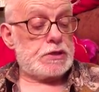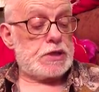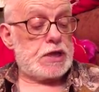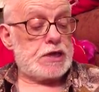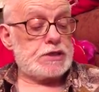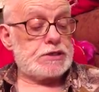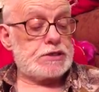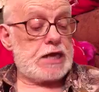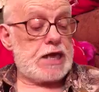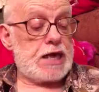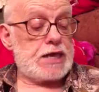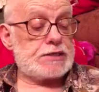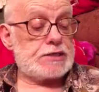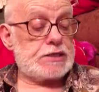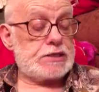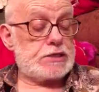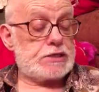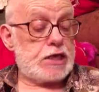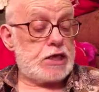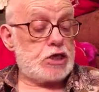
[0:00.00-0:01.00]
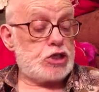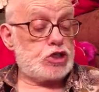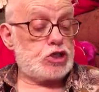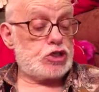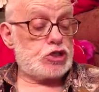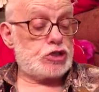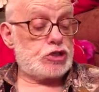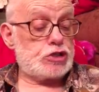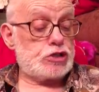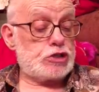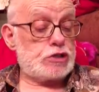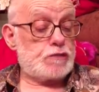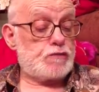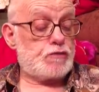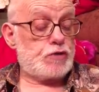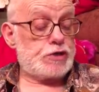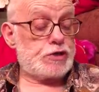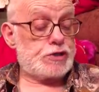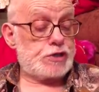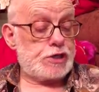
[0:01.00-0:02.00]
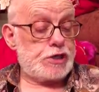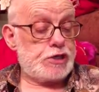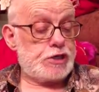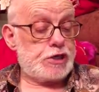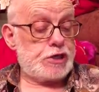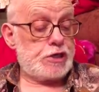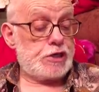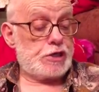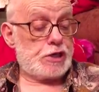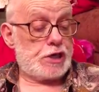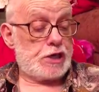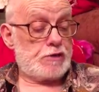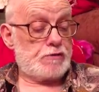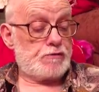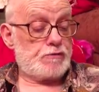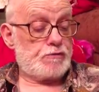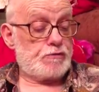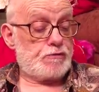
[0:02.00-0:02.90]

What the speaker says: as the hesitation of receding love.